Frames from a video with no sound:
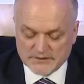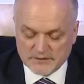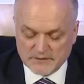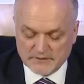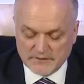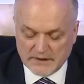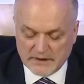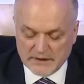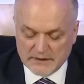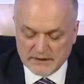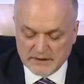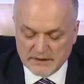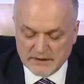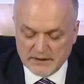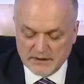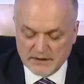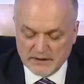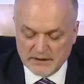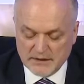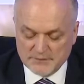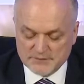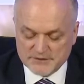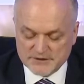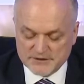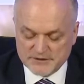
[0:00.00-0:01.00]
metal
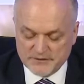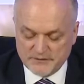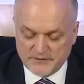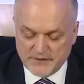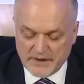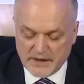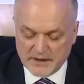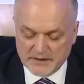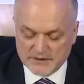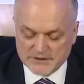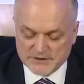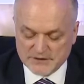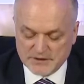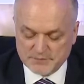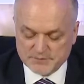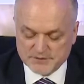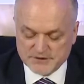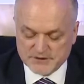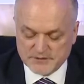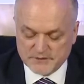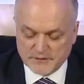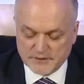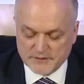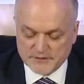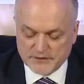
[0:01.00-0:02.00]
ores and
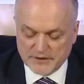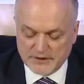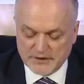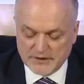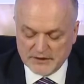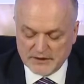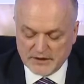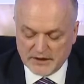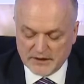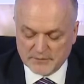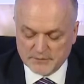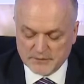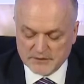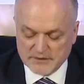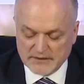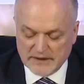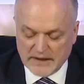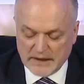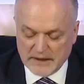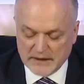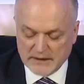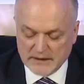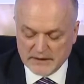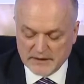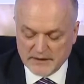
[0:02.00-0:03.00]
coal
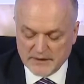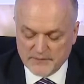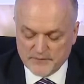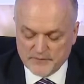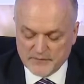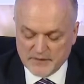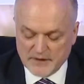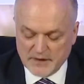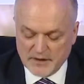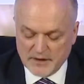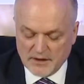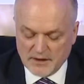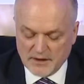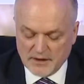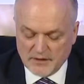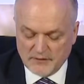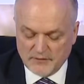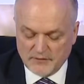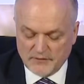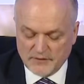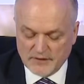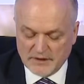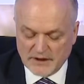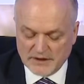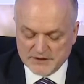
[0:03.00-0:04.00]
and aggregates
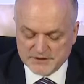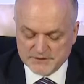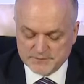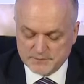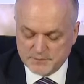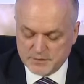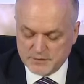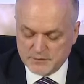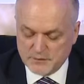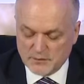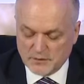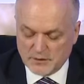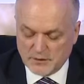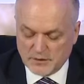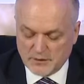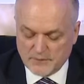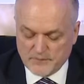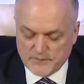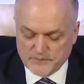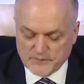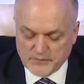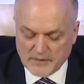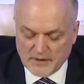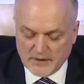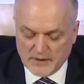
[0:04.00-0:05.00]
were
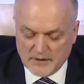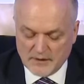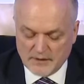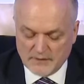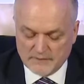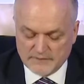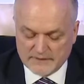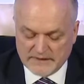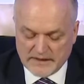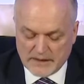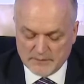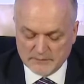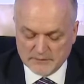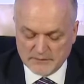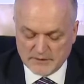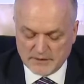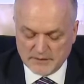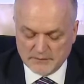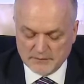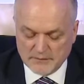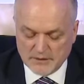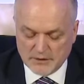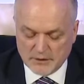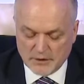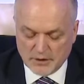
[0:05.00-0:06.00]
filled in
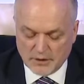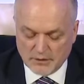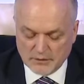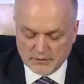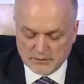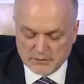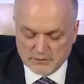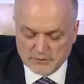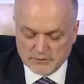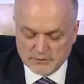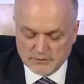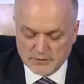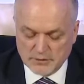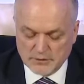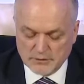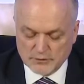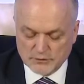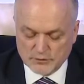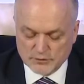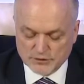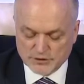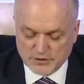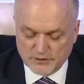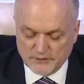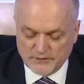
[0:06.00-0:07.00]
by
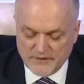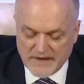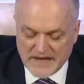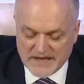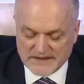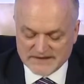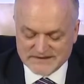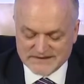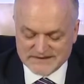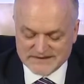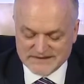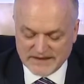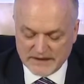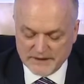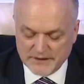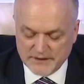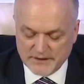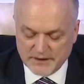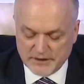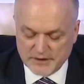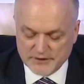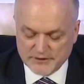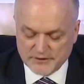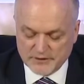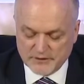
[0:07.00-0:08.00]

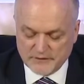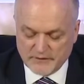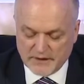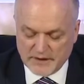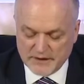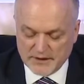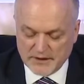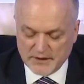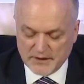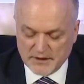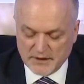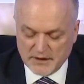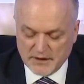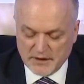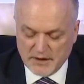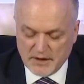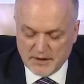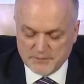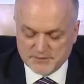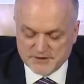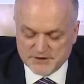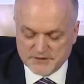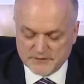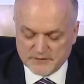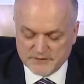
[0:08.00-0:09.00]
intermodal transport.
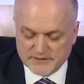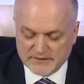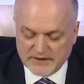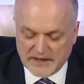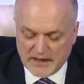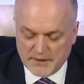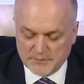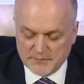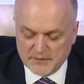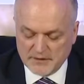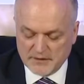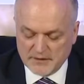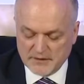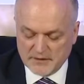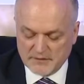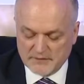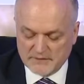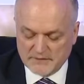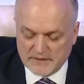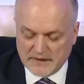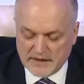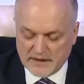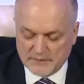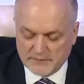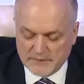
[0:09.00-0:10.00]
So there is
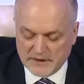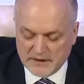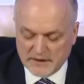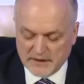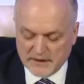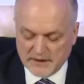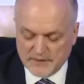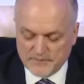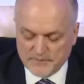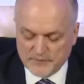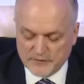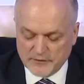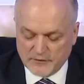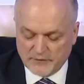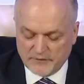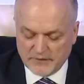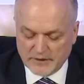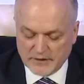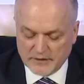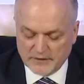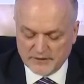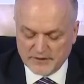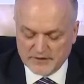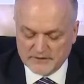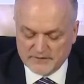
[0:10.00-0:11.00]
much more
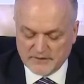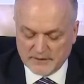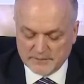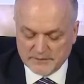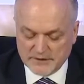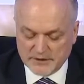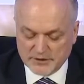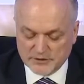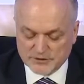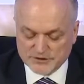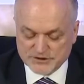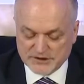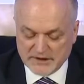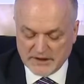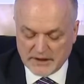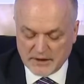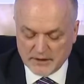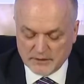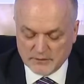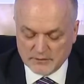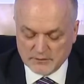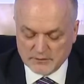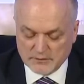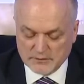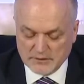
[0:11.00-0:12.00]
interest in
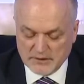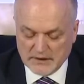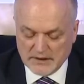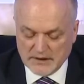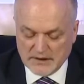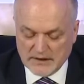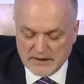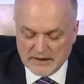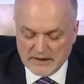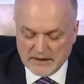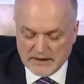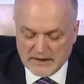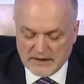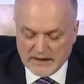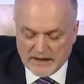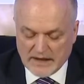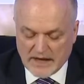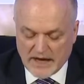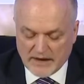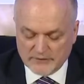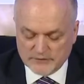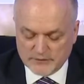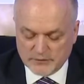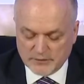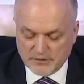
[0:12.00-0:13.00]
transport
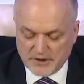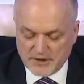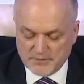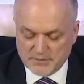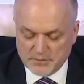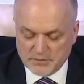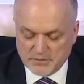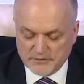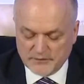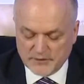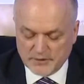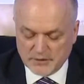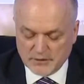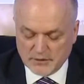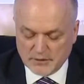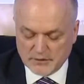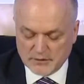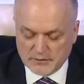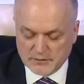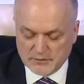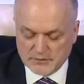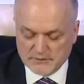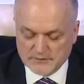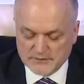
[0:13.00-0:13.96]
along the new Silk